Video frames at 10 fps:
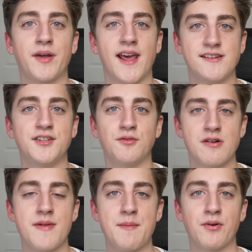But I do
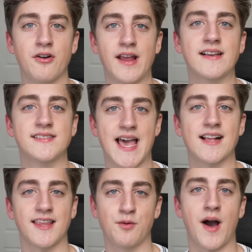remember
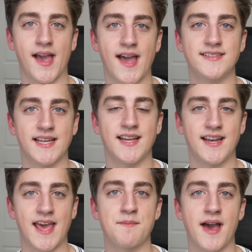exactly why I did
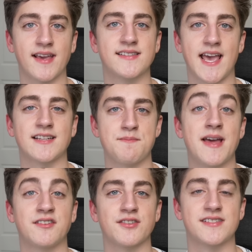it and my exact
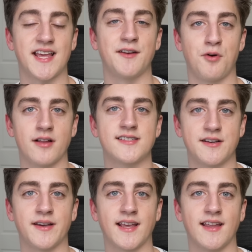mental state while doing